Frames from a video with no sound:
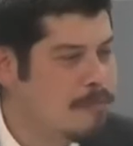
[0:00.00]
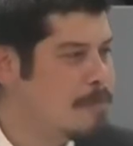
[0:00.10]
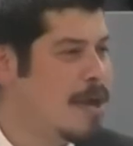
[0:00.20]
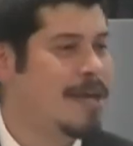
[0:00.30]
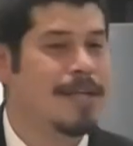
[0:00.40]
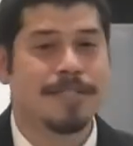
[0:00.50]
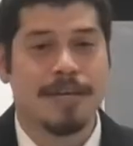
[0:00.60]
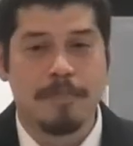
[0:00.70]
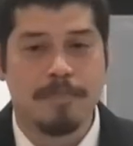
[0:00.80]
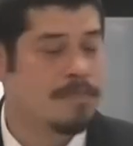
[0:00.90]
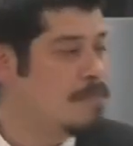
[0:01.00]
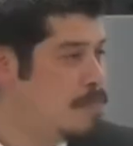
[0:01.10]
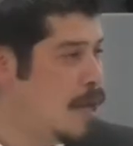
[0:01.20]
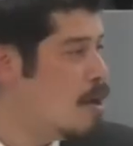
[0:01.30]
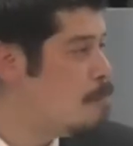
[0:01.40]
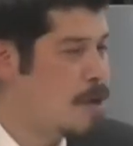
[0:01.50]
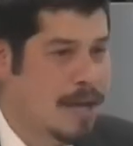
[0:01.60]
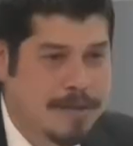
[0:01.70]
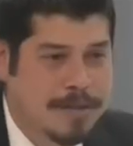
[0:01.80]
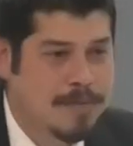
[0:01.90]
when my kids needed piano
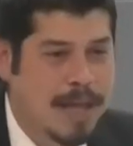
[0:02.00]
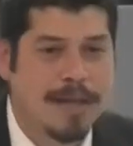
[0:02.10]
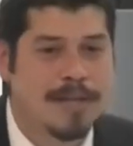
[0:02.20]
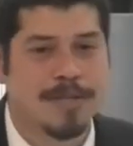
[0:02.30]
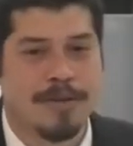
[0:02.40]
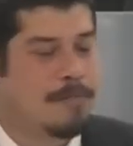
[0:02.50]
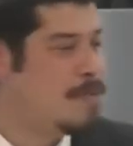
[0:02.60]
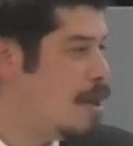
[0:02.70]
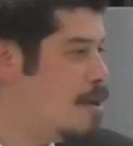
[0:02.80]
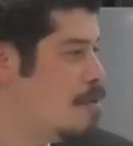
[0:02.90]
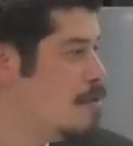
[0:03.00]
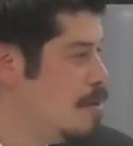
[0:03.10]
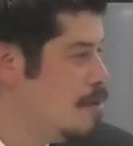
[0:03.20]
practice, when they needed to learn piano,